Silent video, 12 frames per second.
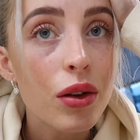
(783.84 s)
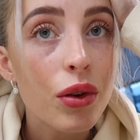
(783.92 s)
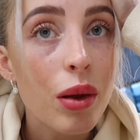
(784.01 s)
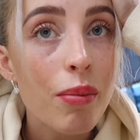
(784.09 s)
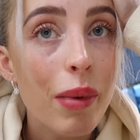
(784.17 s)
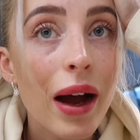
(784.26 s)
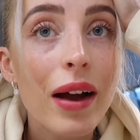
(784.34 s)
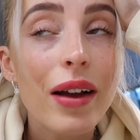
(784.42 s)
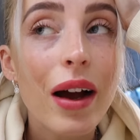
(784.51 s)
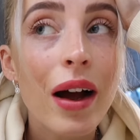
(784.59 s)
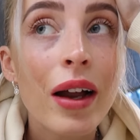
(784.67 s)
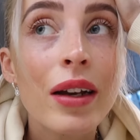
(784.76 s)
looking
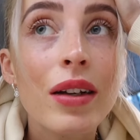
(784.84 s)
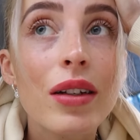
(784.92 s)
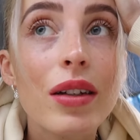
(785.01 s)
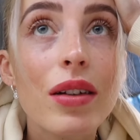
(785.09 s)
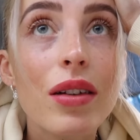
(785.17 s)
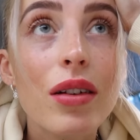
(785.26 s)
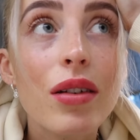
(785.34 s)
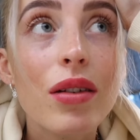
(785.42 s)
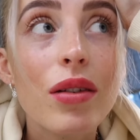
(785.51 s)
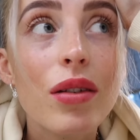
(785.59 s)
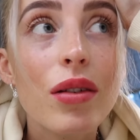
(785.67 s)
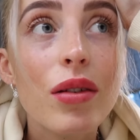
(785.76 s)
back and
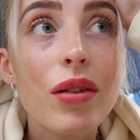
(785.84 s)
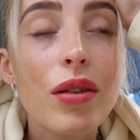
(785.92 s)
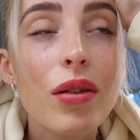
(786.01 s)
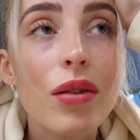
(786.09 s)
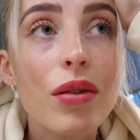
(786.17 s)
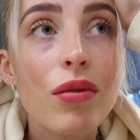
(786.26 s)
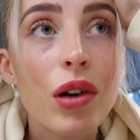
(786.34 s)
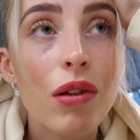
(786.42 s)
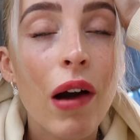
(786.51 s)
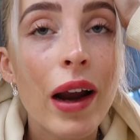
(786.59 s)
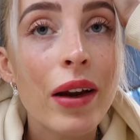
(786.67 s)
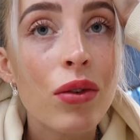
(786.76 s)

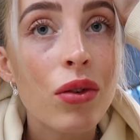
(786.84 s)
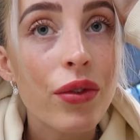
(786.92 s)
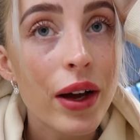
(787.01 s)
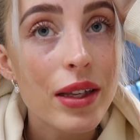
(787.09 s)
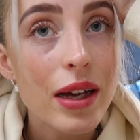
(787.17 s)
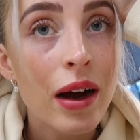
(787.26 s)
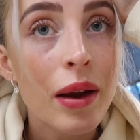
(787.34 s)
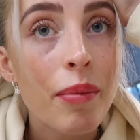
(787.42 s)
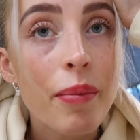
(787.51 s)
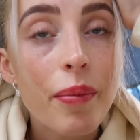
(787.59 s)
regretting all that time.